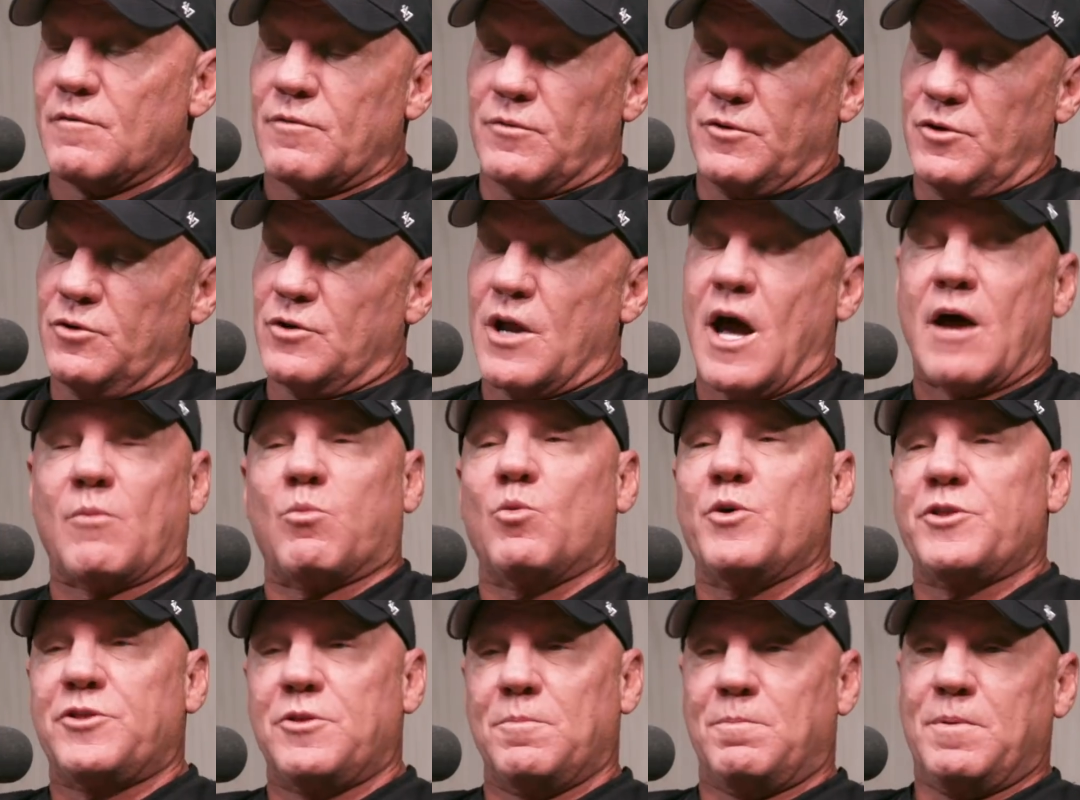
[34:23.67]
You're not
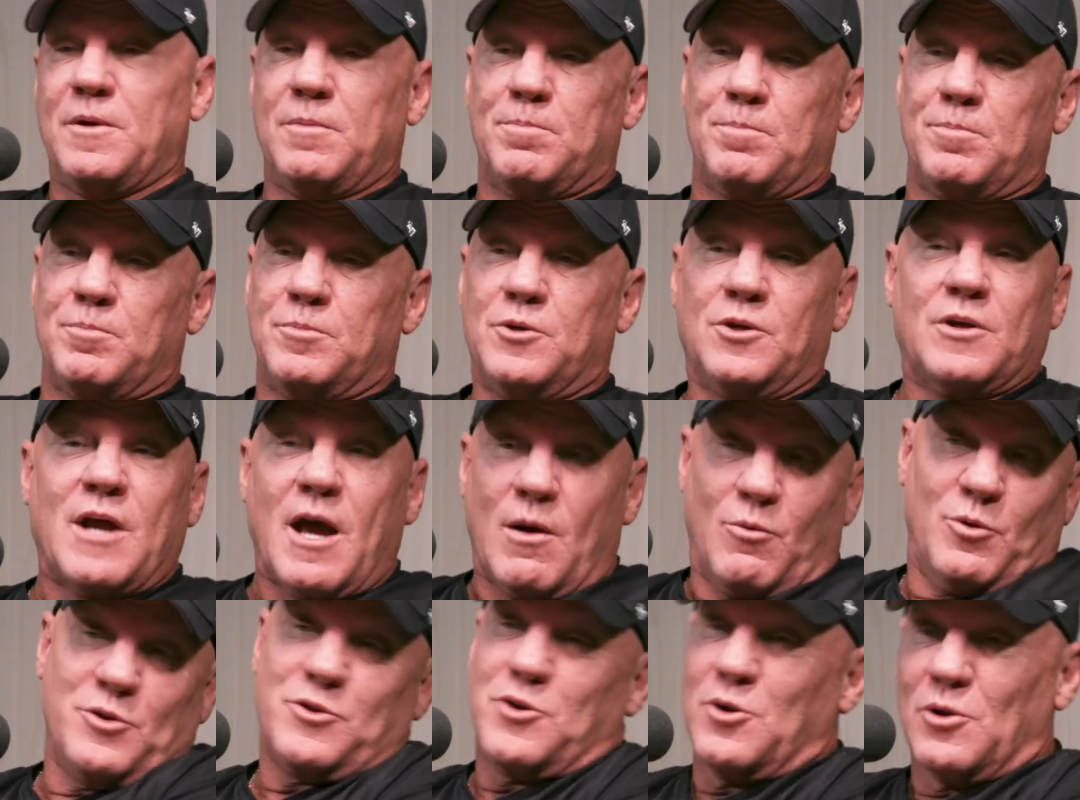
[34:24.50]
with the people. You're
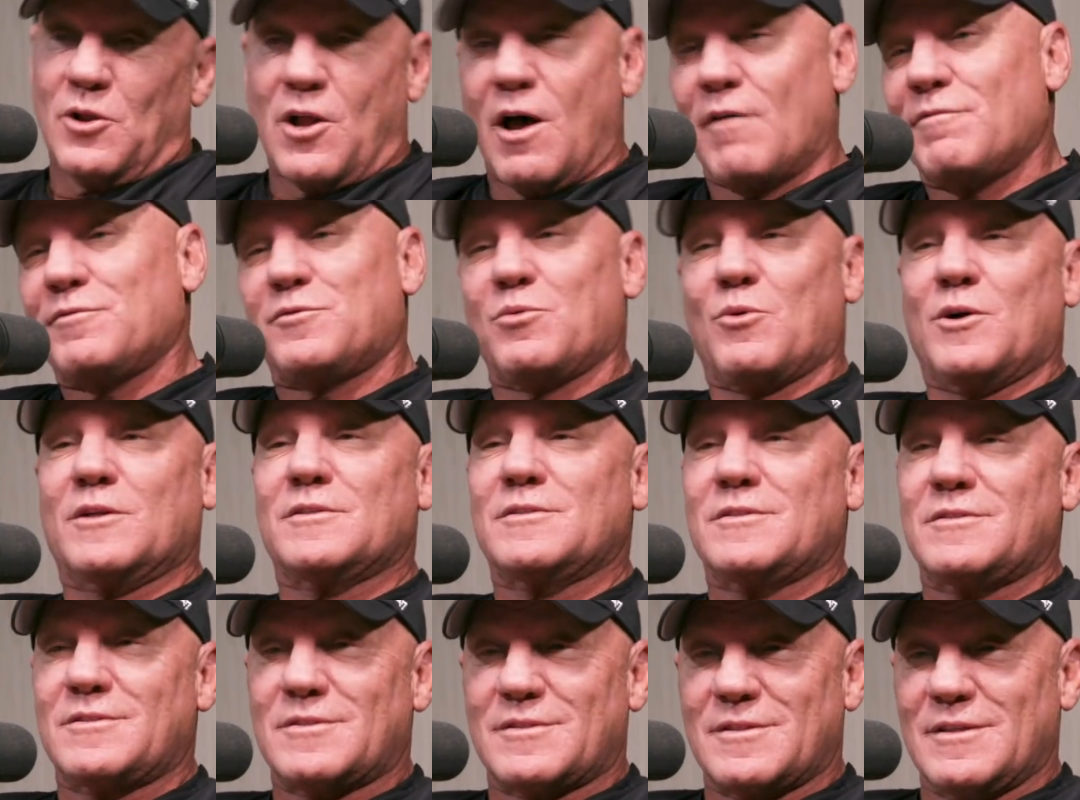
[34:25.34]
not with your loved
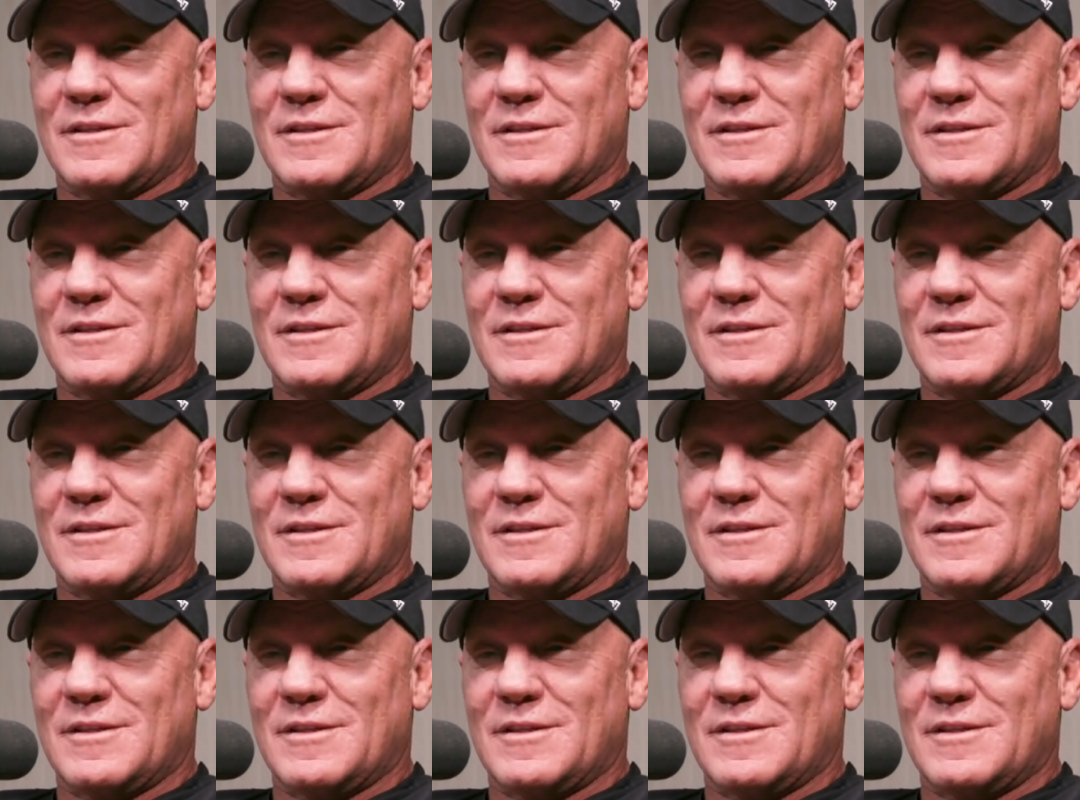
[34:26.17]
ones.